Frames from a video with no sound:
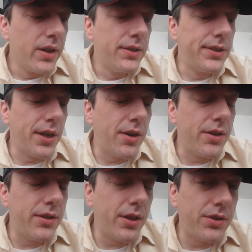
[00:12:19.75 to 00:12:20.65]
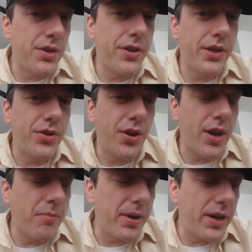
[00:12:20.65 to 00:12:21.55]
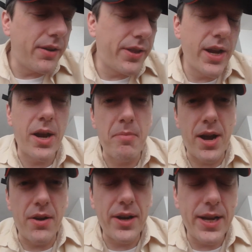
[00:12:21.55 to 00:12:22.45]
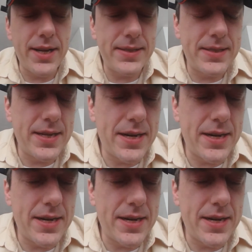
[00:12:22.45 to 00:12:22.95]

So those are things you got to be thinking about, and